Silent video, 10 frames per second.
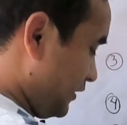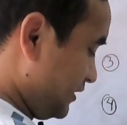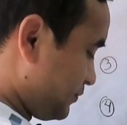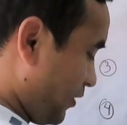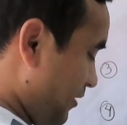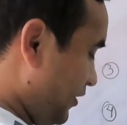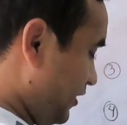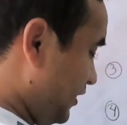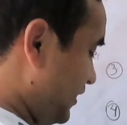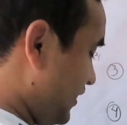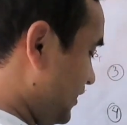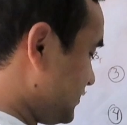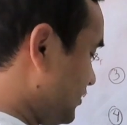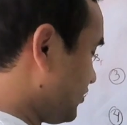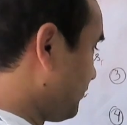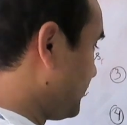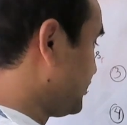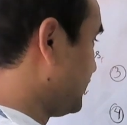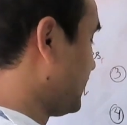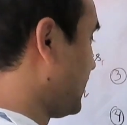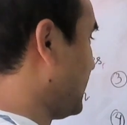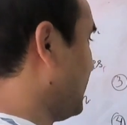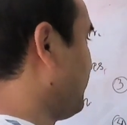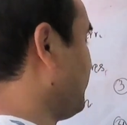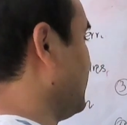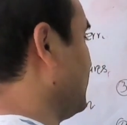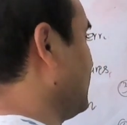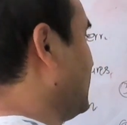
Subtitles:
this pulmonary renal syndrome patient have